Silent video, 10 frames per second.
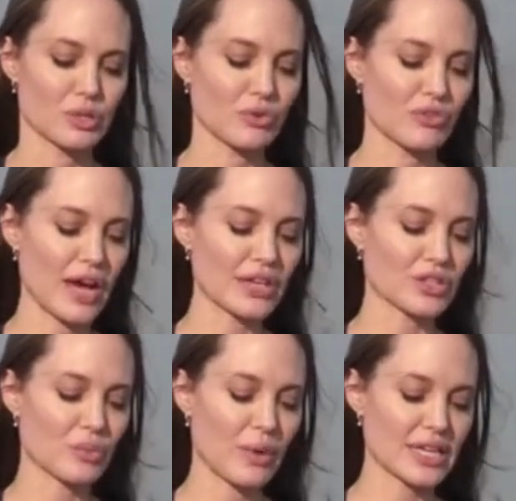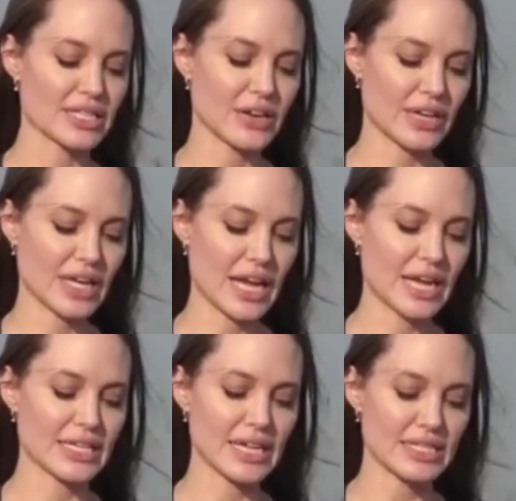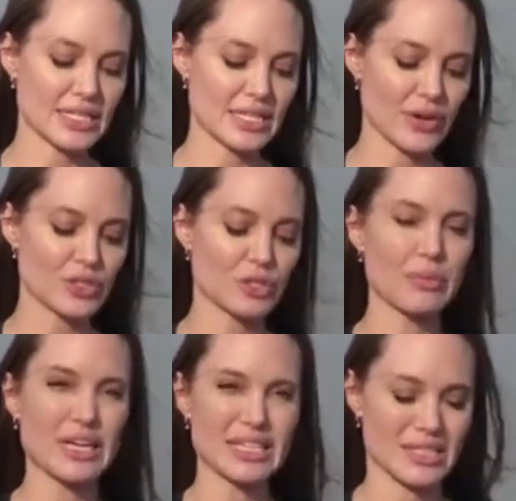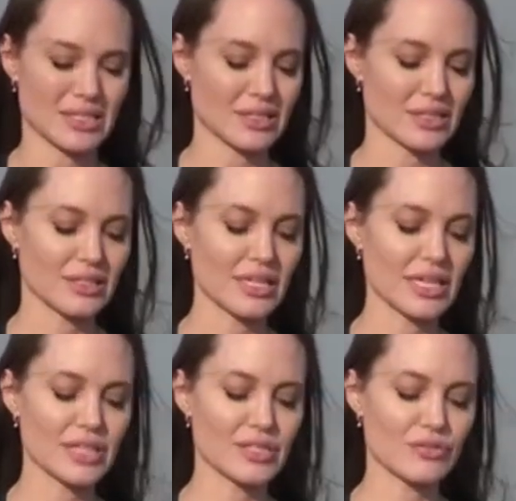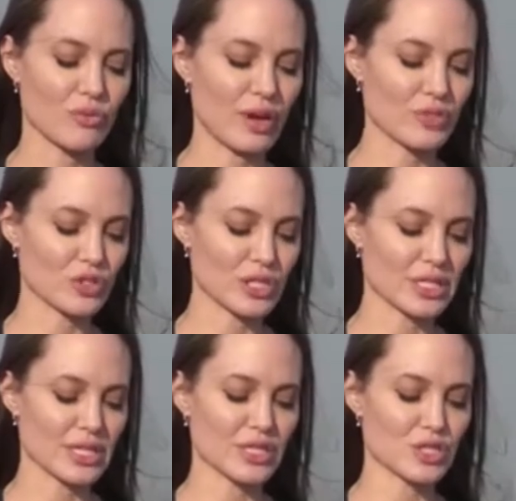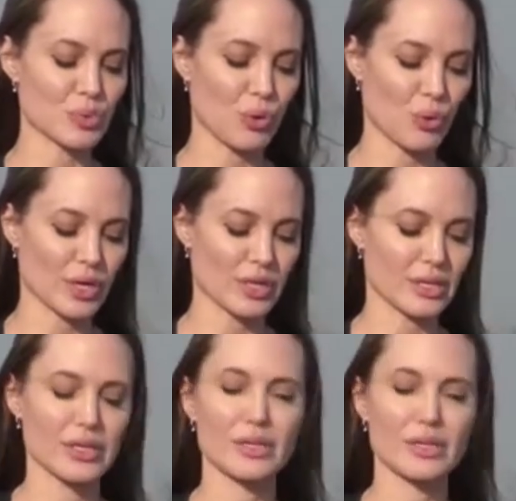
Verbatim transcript: to provide the humanitarian aid necessary to meet the needs of the refugees and support